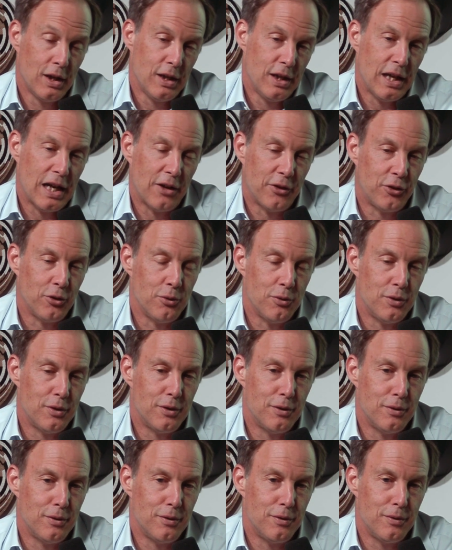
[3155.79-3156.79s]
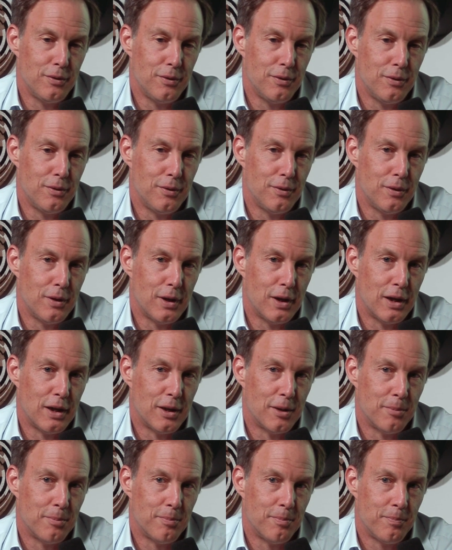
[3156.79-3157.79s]
Yeah. So,
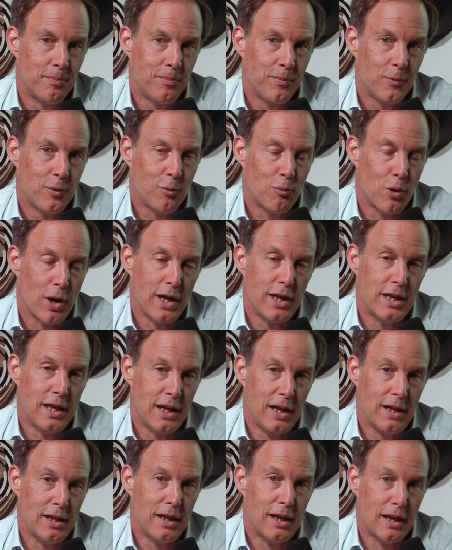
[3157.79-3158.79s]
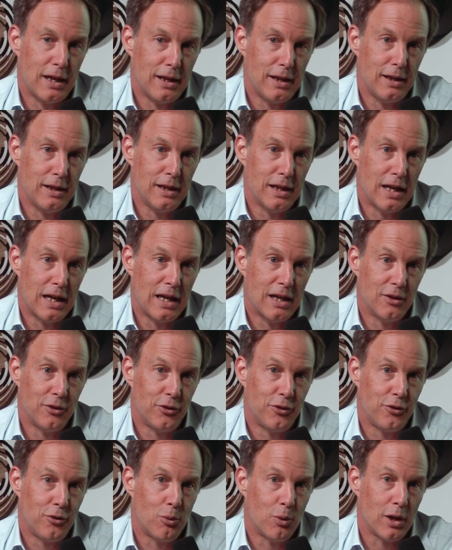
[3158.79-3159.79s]
um, Rite Aid
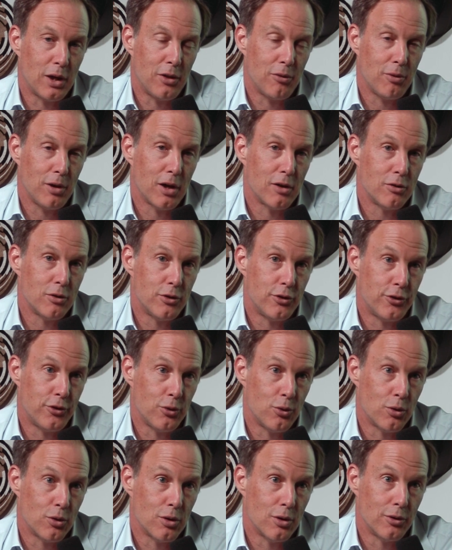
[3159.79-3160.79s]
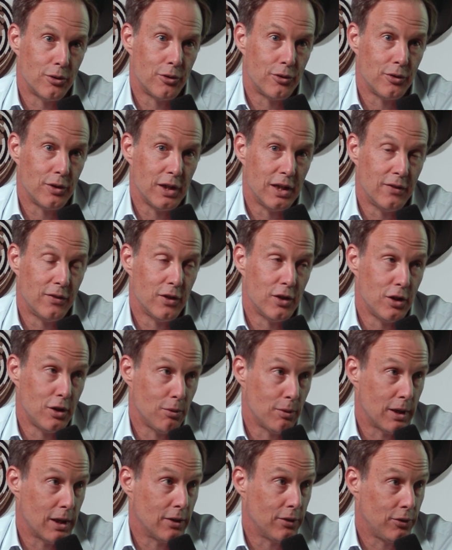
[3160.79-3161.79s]
has 2,300 stores in the
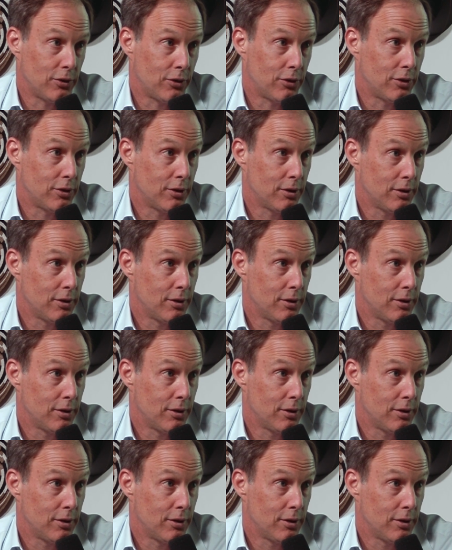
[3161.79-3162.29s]
U.S